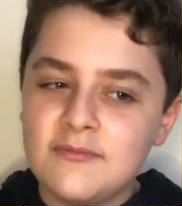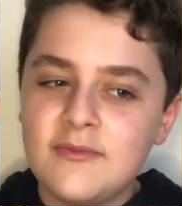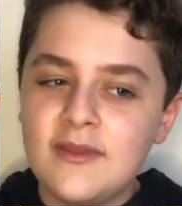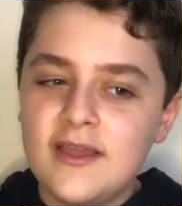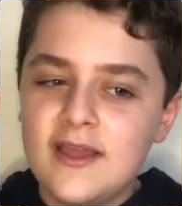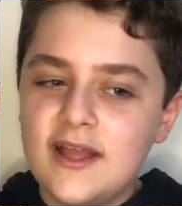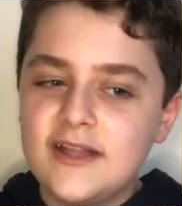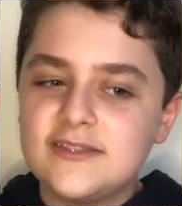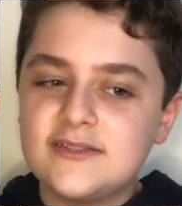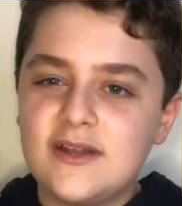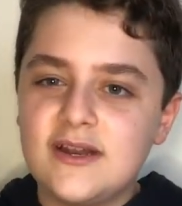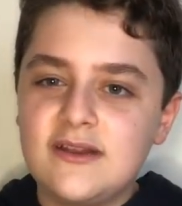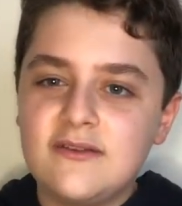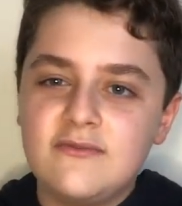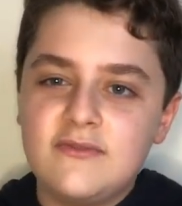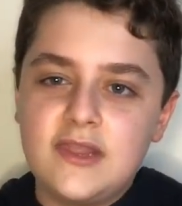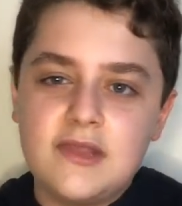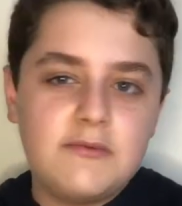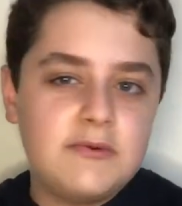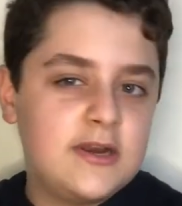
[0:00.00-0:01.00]
and so I didn't really
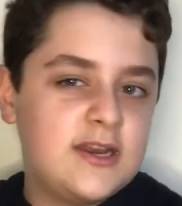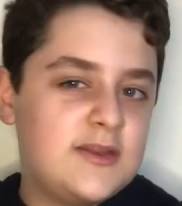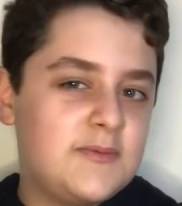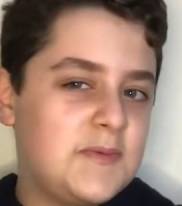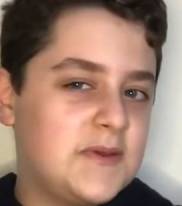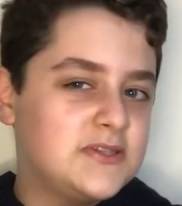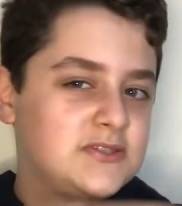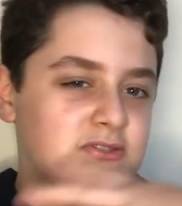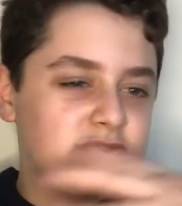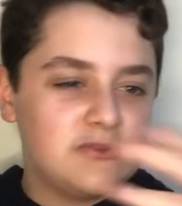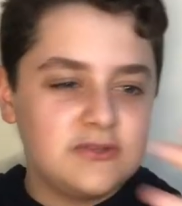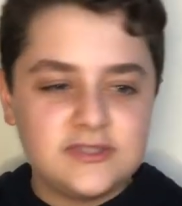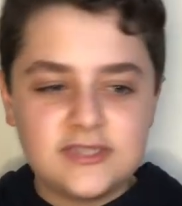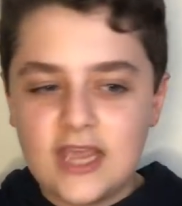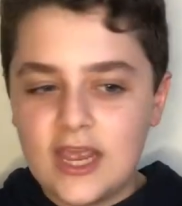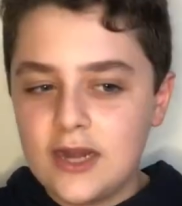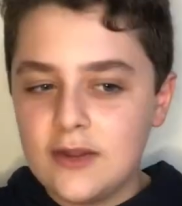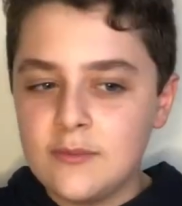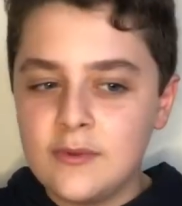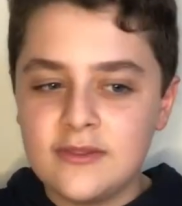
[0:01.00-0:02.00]
want it to be
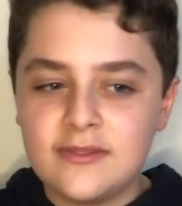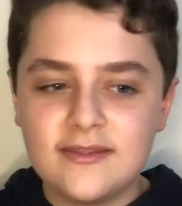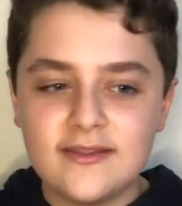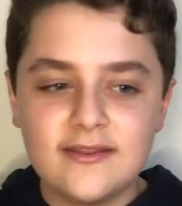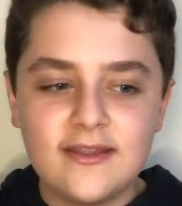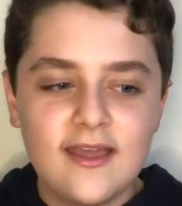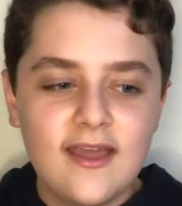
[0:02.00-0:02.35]
associated with it.